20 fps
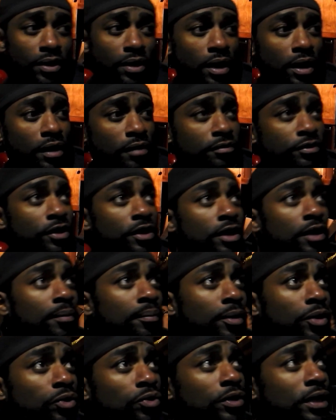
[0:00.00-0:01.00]
of the
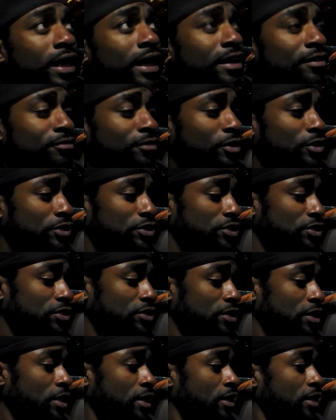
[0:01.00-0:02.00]
moonlight
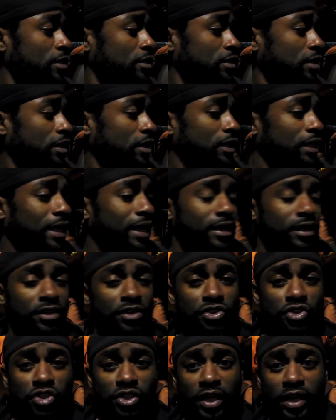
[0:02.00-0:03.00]
versus the light in
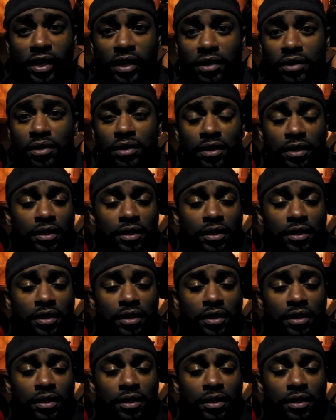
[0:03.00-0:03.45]
the shade.